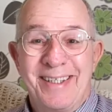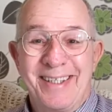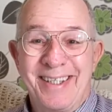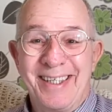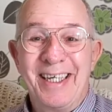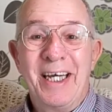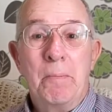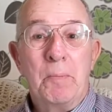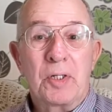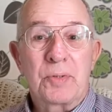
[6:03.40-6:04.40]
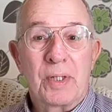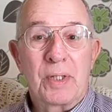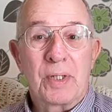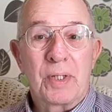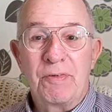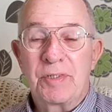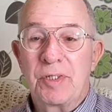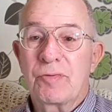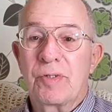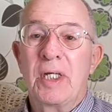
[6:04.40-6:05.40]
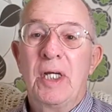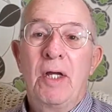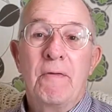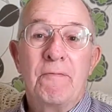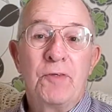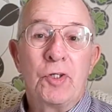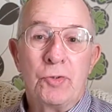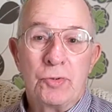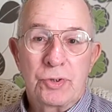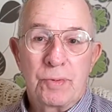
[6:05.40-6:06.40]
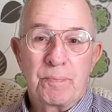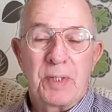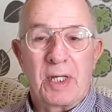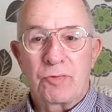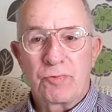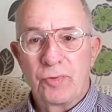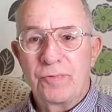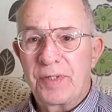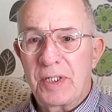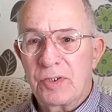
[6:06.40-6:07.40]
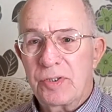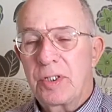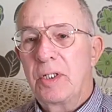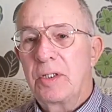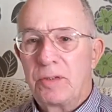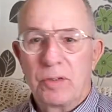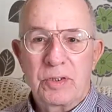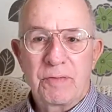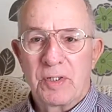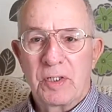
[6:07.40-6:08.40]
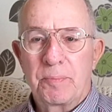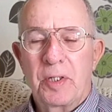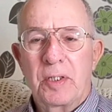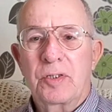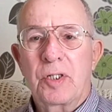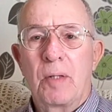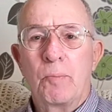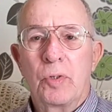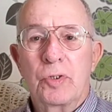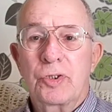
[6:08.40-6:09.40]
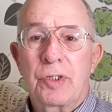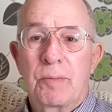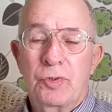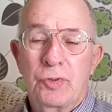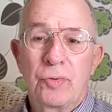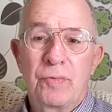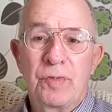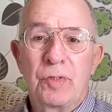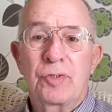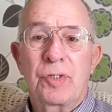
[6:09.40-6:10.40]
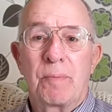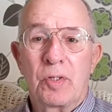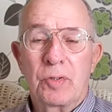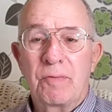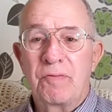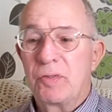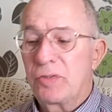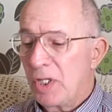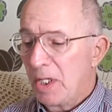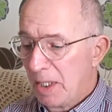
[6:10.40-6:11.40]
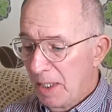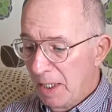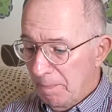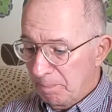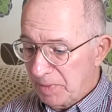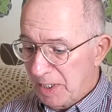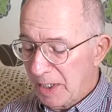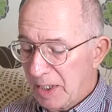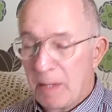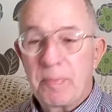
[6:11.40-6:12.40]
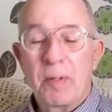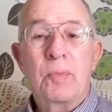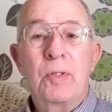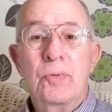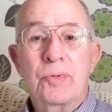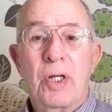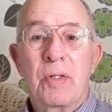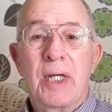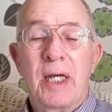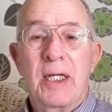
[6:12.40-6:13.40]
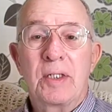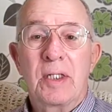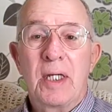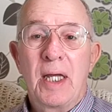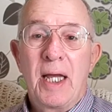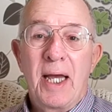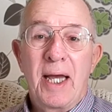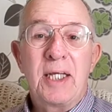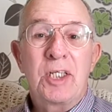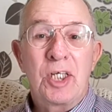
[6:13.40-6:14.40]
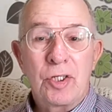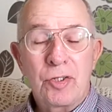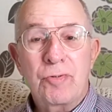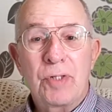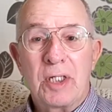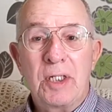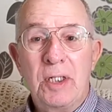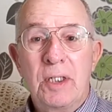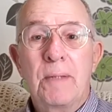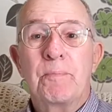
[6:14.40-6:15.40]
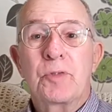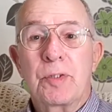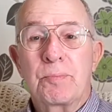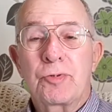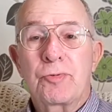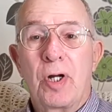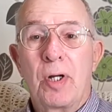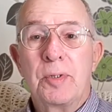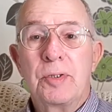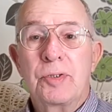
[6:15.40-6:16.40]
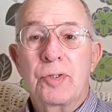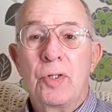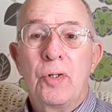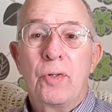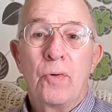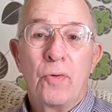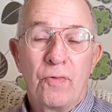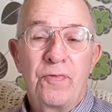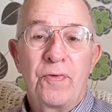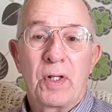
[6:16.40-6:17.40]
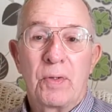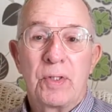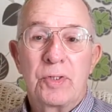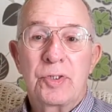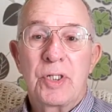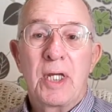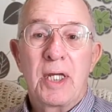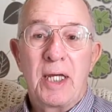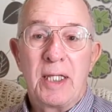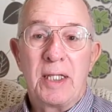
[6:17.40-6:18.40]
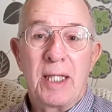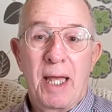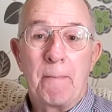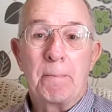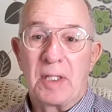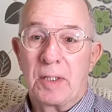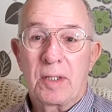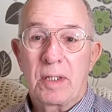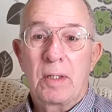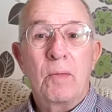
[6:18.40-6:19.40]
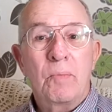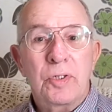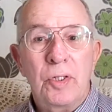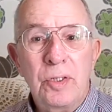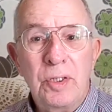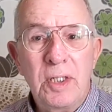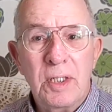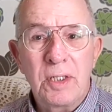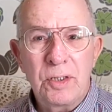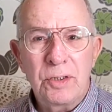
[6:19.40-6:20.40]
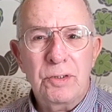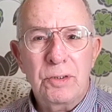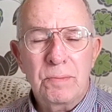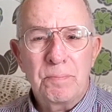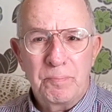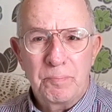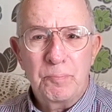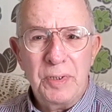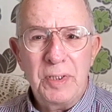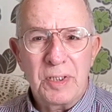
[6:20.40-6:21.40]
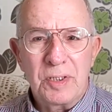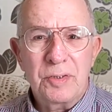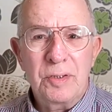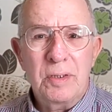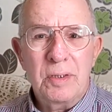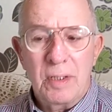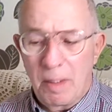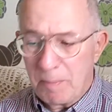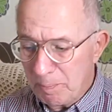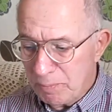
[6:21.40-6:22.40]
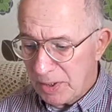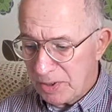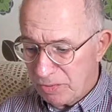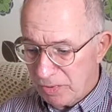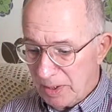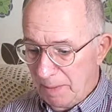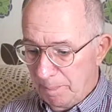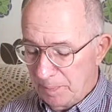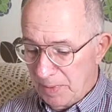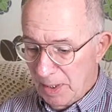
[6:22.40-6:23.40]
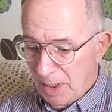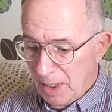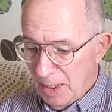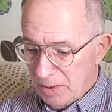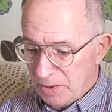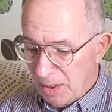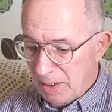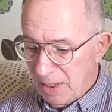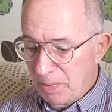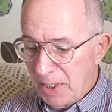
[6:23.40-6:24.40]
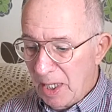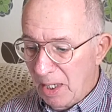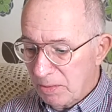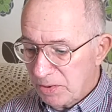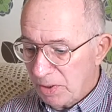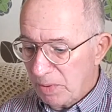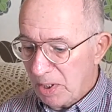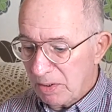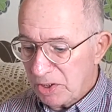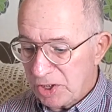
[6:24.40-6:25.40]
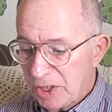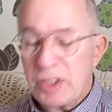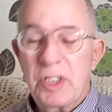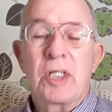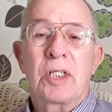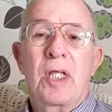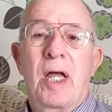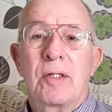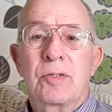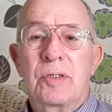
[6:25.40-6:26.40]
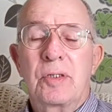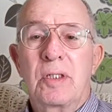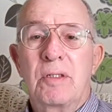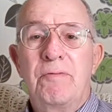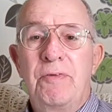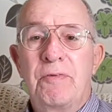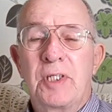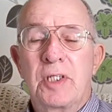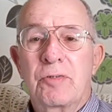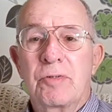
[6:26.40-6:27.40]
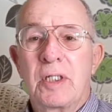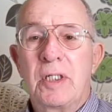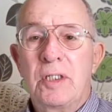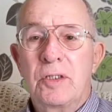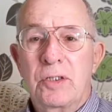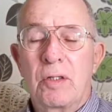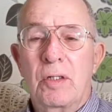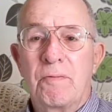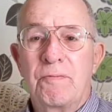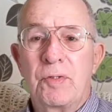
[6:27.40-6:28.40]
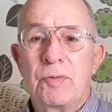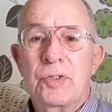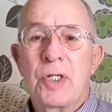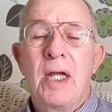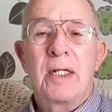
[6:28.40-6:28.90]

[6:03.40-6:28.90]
might as well have the 53, views. That's raw figures, not divided by the time watched, some short views, some longer views. There you go. But we also gained 83 subscribers or followers in that month, which I think is pretty decent. I'm impressed, really. So there we go. So we got 16,053 total views.